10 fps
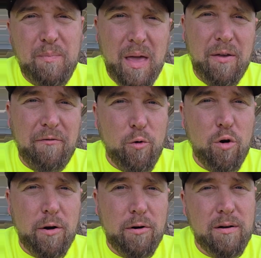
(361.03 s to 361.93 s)
maybe
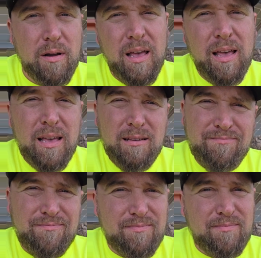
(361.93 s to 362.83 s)
400
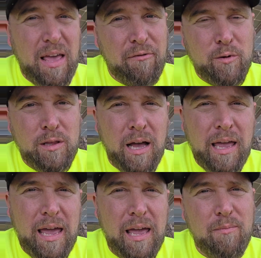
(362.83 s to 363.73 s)
if we're
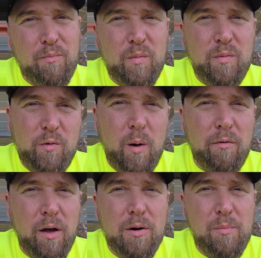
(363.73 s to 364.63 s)
lucky,
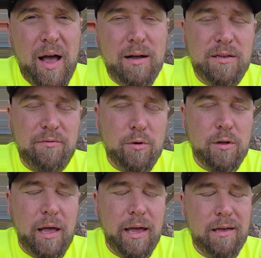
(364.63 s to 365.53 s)
1,200 pounds if
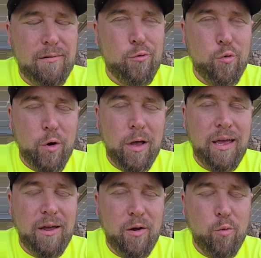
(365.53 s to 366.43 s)
we're like
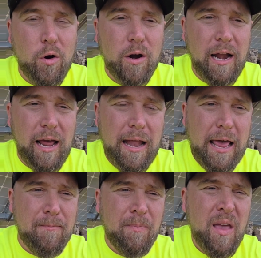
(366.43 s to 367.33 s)
really working at
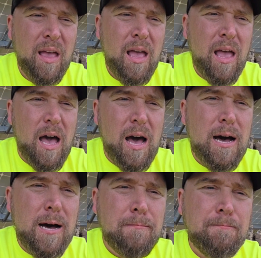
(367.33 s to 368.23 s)
it.
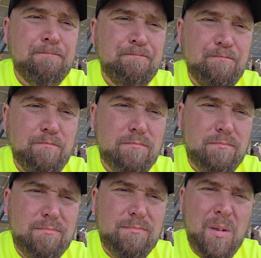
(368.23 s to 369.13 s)

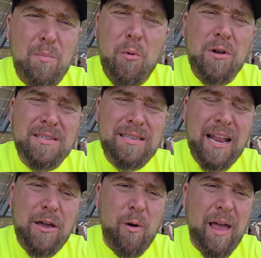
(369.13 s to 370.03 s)
But what does
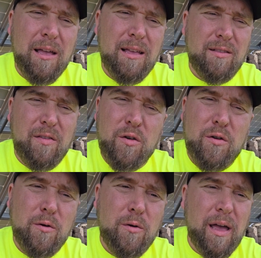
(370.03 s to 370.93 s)
that equate
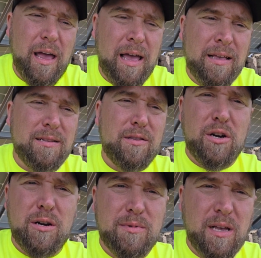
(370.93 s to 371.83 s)
to in
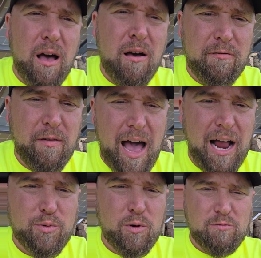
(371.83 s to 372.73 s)
terms of
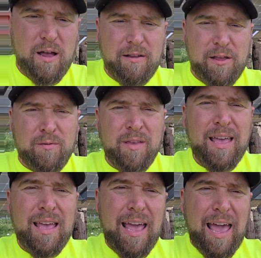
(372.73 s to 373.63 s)
actual revenue?
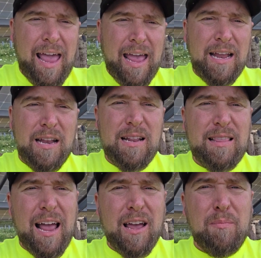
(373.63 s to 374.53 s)
And
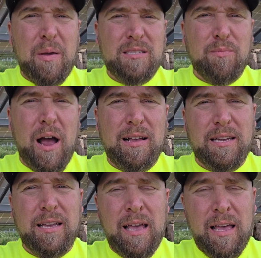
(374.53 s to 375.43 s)
that could be
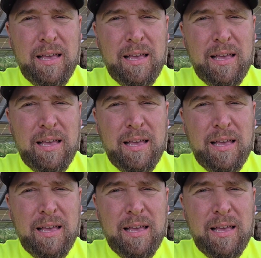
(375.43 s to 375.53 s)
surprising.